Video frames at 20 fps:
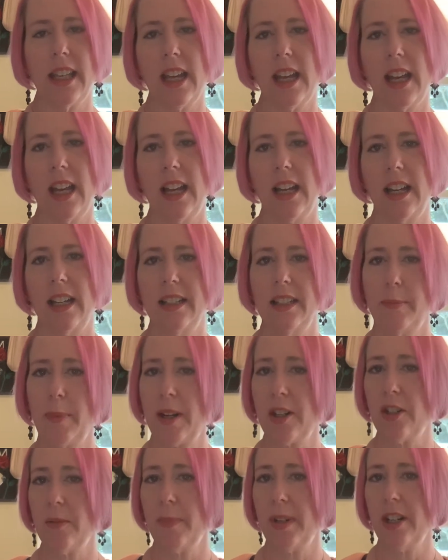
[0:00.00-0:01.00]

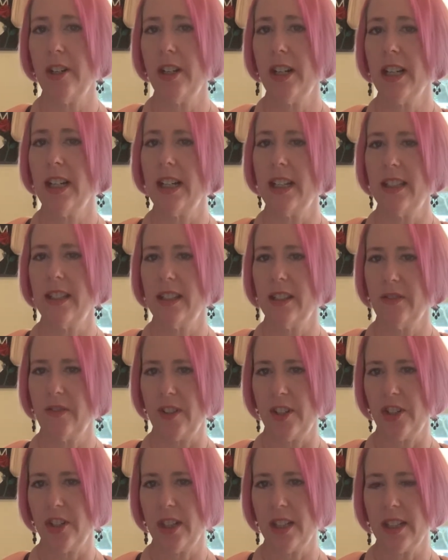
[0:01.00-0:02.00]
inspection period is
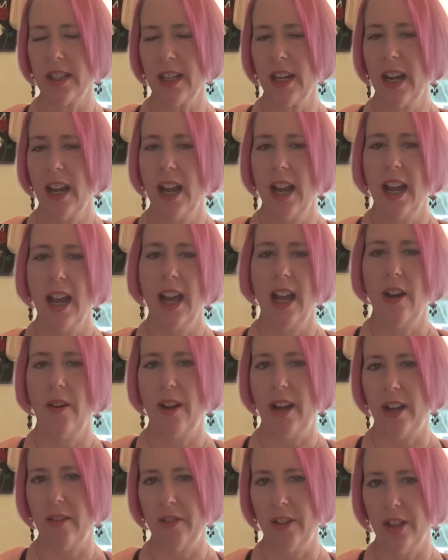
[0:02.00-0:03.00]
sufficient.
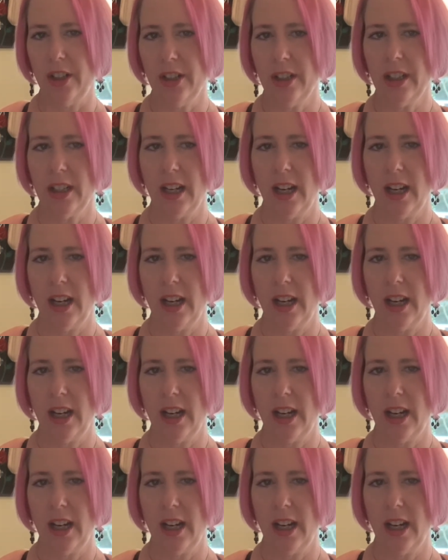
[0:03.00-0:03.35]
However,